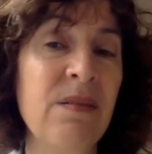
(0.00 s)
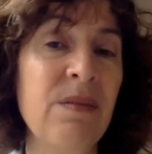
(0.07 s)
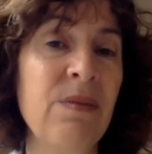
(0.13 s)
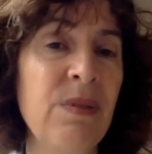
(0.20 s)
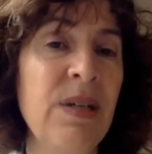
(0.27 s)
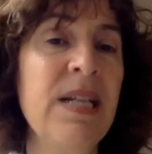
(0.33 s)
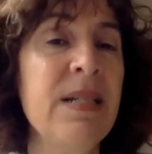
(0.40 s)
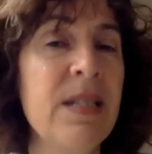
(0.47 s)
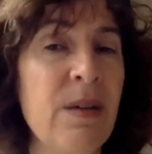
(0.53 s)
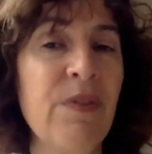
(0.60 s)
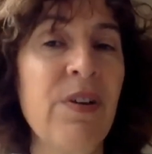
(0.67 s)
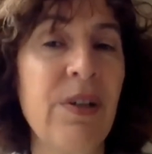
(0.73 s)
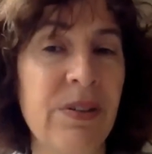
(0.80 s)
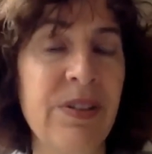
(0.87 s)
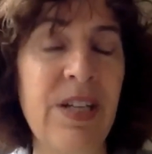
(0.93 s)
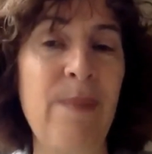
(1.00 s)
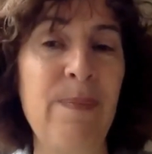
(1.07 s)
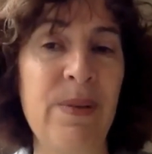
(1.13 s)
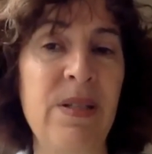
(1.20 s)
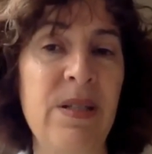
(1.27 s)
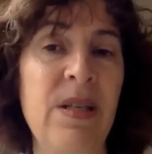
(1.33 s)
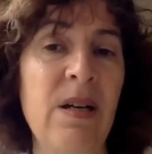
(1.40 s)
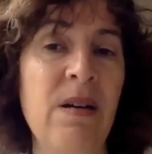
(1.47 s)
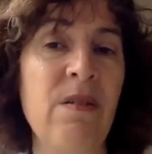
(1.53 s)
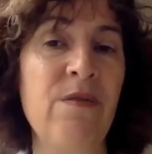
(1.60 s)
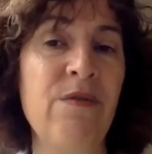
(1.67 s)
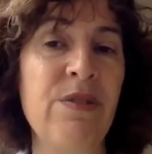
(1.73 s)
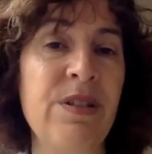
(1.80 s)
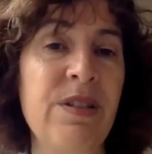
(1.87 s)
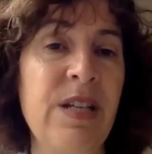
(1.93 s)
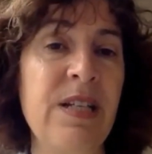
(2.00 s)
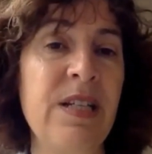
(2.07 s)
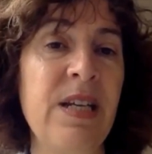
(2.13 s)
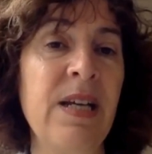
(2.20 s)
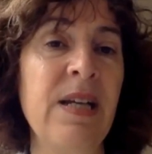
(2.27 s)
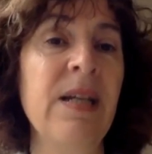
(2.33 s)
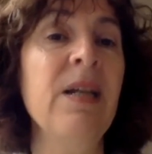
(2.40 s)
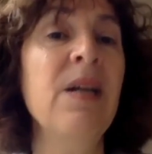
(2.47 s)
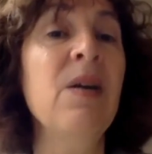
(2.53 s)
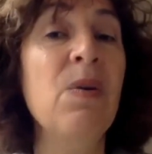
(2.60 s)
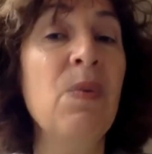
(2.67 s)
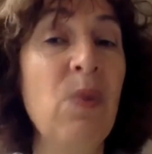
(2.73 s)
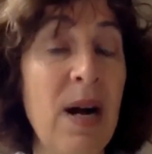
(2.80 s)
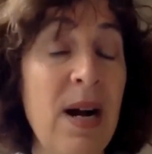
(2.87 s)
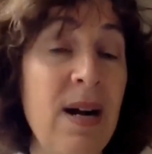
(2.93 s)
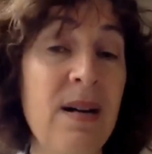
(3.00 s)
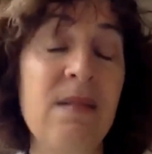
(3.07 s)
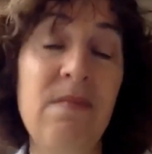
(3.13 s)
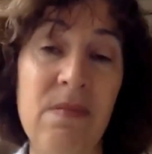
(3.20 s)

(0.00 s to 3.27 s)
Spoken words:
really difficult happens in a conference setting where